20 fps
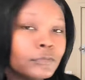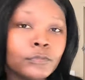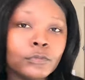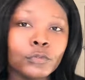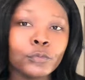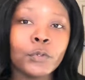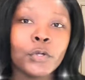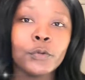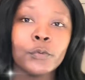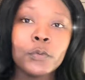
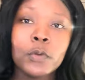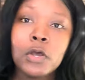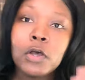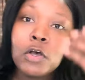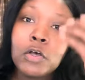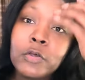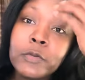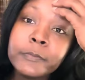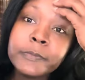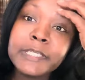Throw
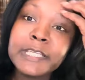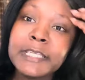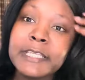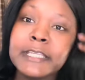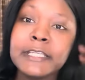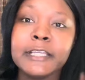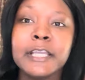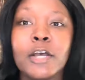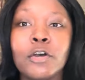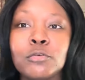on
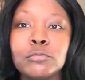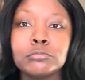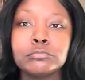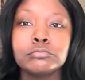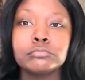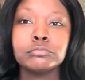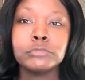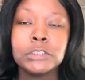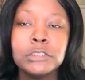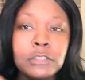and go.
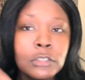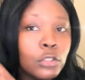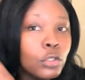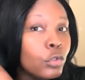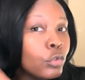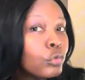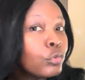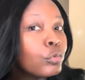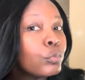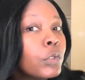
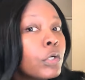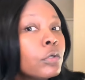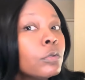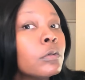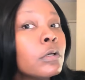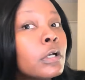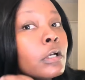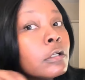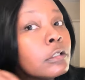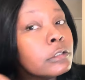
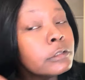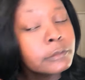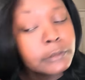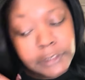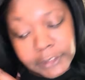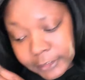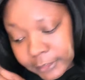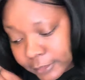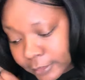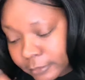Throw on
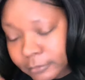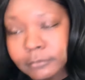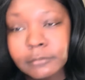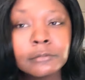and go.